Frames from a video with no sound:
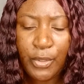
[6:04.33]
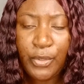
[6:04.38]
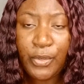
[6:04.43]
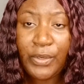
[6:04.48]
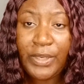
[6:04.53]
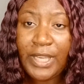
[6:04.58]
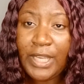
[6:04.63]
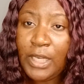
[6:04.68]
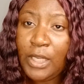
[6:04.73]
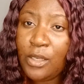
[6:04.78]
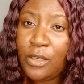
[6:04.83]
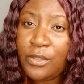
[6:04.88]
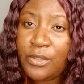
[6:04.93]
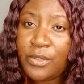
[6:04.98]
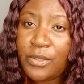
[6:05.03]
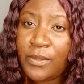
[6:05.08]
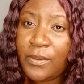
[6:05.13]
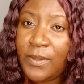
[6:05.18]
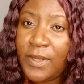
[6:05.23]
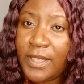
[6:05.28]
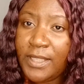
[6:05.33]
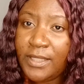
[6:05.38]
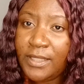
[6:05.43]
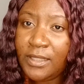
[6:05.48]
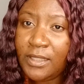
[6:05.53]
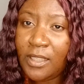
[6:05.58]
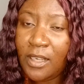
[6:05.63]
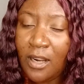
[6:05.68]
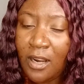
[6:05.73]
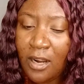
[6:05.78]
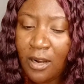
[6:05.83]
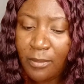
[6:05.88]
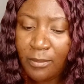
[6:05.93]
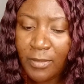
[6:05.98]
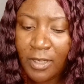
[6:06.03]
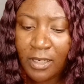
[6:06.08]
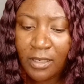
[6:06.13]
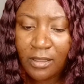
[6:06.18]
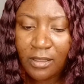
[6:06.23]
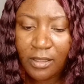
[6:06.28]
You can go to Credit
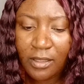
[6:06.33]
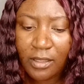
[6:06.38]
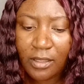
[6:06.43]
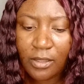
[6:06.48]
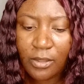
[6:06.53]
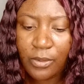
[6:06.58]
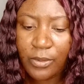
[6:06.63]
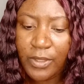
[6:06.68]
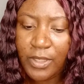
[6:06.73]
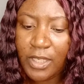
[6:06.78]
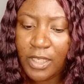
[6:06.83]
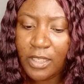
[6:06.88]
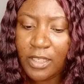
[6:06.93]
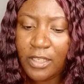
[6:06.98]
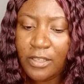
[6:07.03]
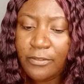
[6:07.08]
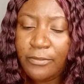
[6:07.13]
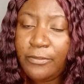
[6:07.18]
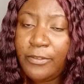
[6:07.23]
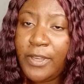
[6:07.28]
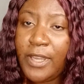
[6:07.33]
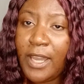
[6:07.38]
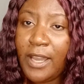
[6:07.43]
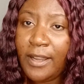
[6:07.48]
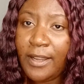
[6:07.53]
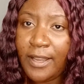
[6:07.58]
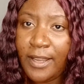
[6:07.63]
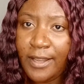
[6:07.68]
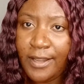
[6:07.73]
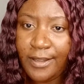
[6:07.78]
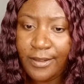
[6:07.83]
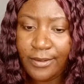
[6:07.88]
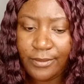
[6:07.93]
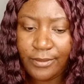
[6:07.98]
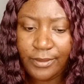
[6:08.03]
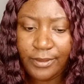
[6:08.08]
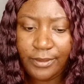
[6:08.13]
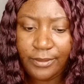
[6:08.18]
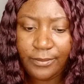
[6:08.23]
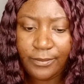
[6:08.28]
Karma, create a free
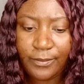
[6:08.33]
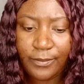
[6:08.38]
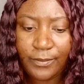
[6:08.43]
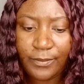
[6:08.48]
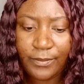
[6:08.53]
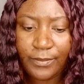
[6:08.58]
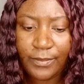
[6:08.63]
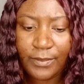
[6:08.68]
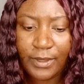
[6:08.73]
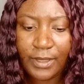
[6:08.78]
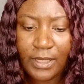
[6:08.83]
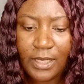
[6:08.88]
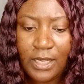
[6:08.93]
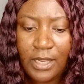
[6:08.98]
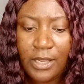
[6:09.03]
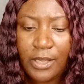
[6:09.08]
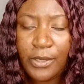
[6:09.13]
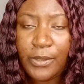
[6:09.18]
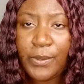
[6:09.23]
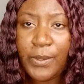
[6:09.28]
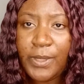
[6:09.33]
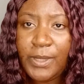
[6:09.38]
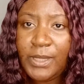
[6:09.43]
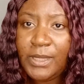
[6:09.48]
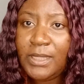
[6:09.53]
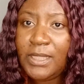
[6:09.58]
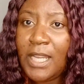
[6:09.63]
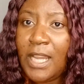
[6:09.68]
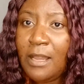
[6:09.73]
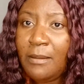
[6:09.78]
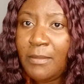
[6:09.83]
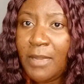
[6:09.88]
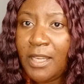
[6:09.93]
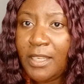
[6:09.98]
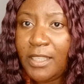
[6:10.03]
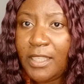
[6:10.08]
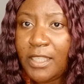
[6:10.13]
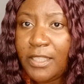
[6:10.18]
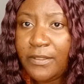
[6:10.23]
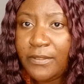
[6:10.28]
account. Credit
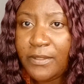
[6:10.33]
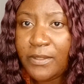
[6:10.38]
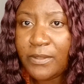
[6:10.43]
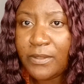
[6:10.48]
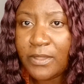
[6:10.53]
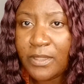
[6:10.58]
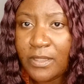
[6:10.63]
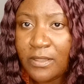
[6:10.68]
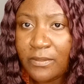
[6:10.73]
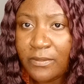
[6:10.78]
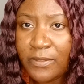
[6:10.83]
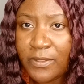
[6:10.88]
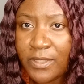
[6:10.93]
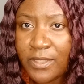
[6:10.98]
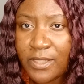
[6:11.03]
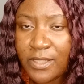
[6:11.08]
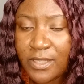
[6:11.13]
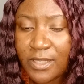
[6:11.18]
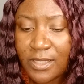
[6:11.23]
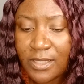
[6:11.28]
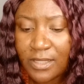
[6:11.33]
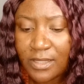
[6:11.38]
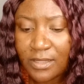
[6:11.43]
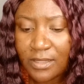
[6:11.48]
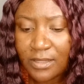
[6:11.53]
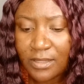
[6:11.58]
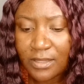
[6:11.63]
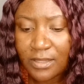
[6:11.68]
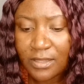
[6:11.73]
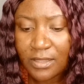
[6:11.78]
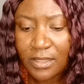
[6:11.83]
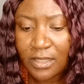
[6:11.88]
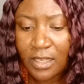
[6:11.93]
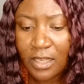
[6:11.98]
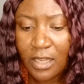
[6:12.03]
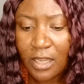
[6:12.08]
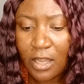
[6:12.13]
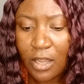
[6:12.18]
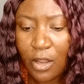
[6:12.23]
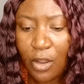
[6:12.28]
Karma gives you a version
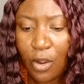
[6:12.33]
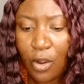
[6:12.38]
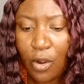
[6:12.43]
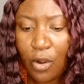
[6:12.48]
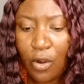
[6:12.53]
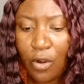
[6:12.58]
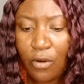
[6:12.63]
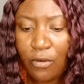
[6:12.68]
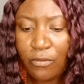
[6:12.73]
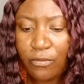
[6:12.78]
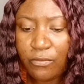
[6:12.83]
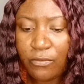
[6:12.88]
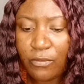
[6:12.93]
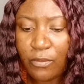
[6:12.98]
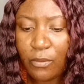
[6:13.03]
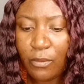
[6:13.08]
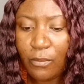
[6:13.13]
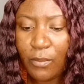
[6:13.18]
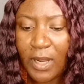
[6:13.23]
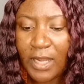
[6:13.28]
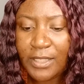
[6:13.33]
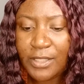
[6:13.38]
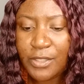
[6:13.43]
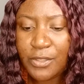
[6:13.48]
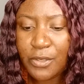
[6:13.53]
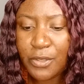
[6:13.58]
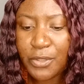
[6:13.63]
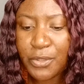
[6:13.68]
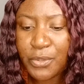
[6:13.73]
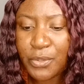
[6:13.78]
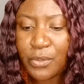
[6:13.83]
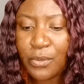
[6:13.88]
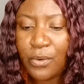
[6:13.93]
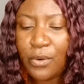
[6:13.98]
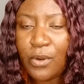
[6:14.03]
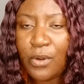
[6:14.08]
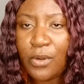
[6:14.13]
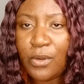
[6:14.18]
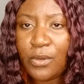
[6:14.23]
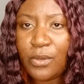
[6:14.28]
of what your
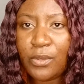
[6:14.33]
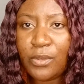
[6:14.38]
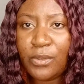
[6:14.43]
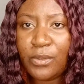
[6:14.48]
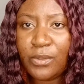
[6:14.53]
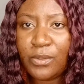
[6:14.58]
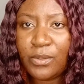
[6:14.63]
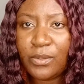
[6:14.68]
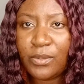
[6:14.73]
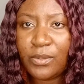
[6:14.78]
score